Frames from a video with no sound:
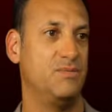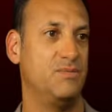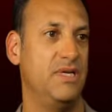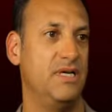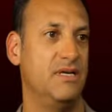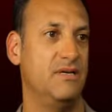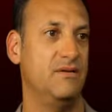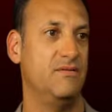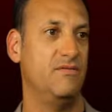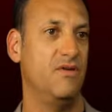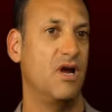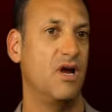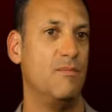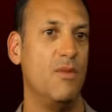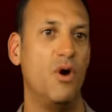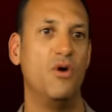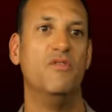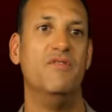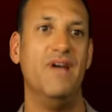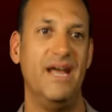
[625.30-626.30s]
been very
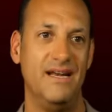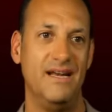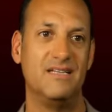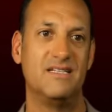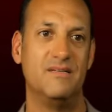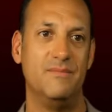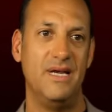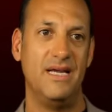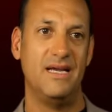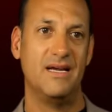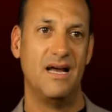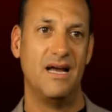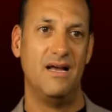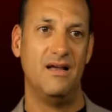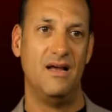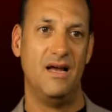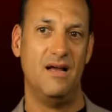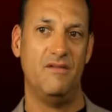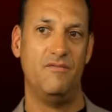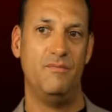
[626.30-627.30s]
motivating to me.
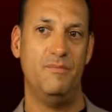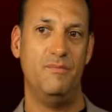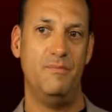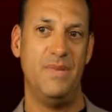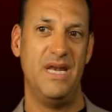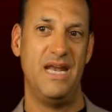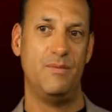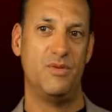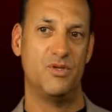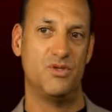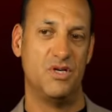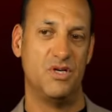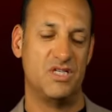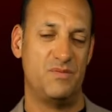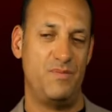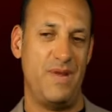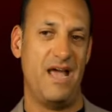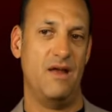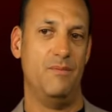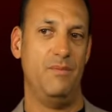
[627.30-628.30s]
I, I've been able to
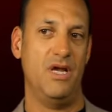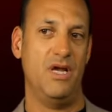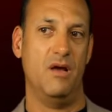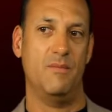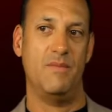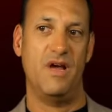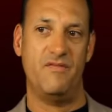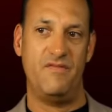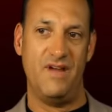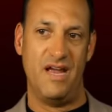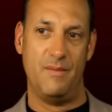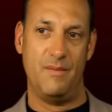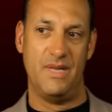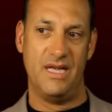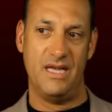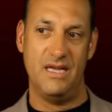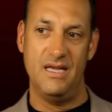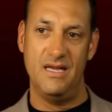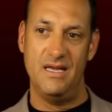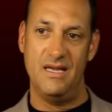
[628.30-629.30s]
expand beyond my
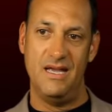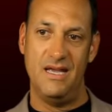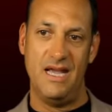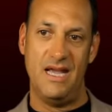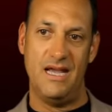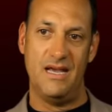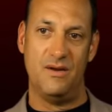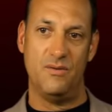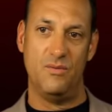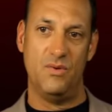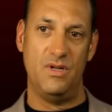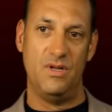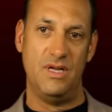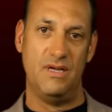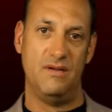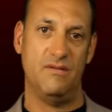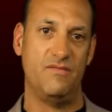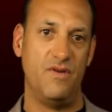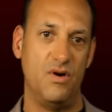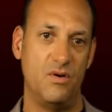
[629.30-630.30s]
family and
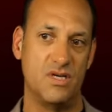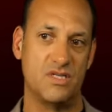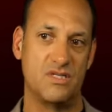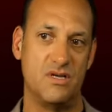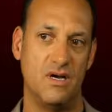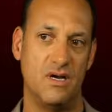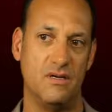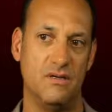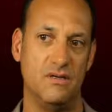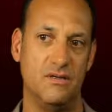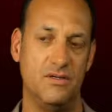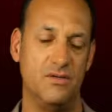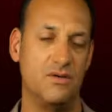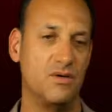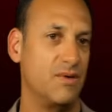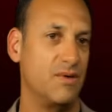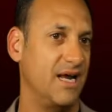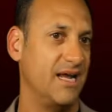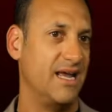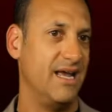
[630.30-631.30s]
really focus on
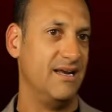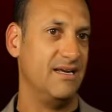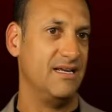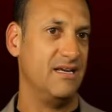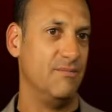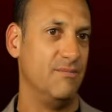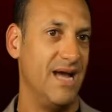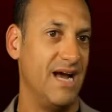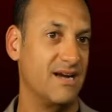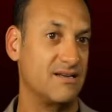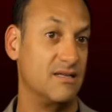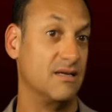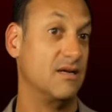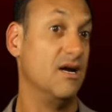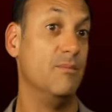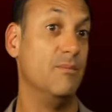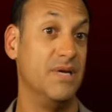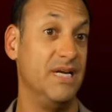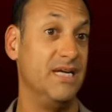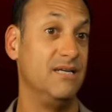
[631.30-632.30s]
doing what I can to give back to the
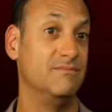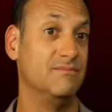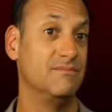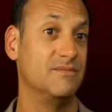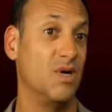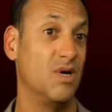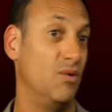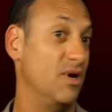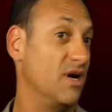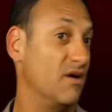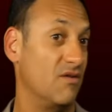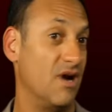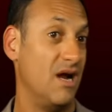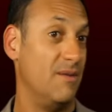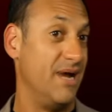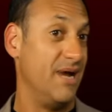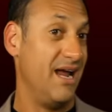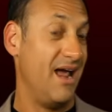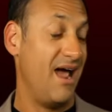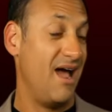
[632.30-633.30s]
company, whatever
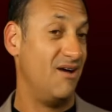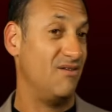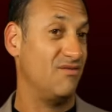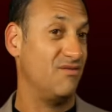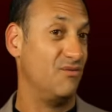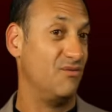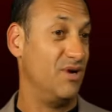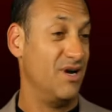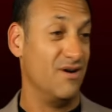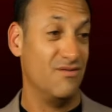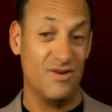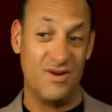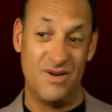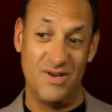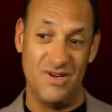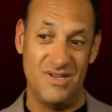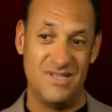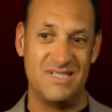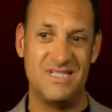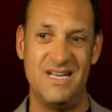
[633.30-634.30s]
I may have. Whatever
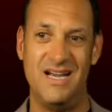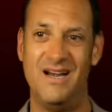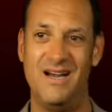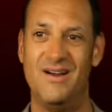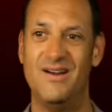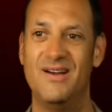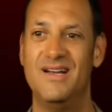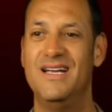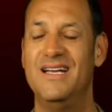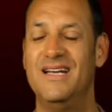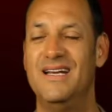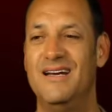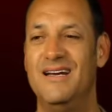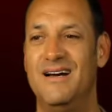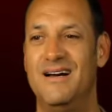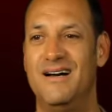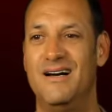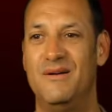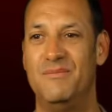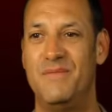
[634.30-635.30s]
good is there,
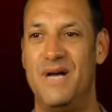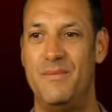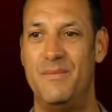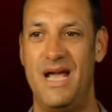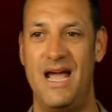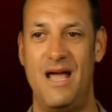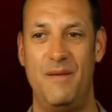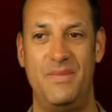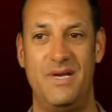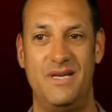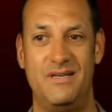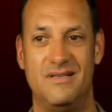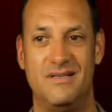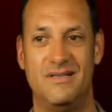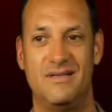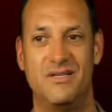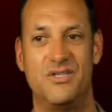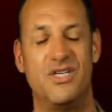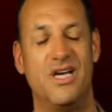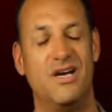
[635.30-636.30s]
um, I'm happy
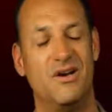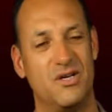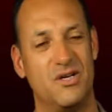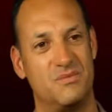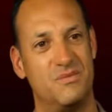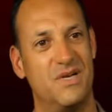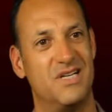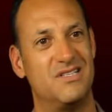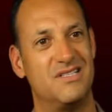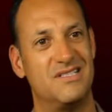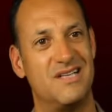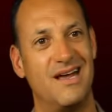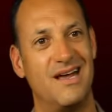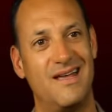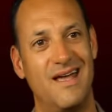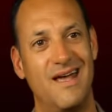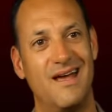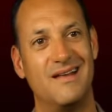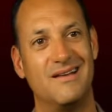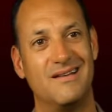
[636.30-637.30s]
to share as much as I
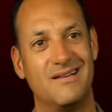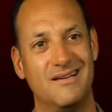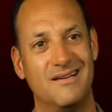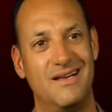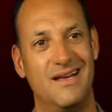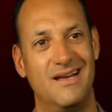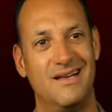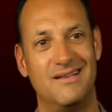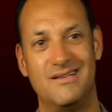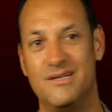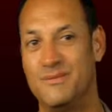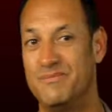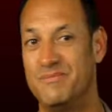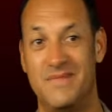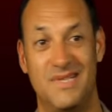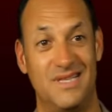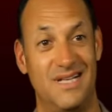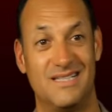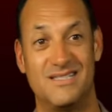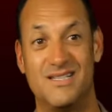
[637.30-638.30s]
can. And
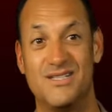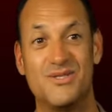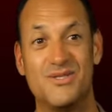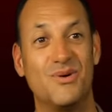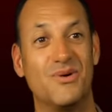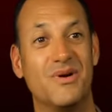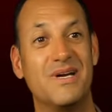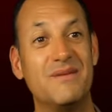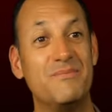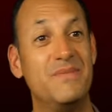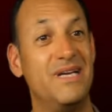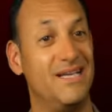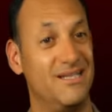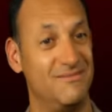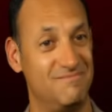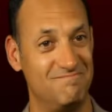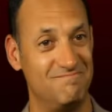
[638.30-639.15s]
that's the story of me.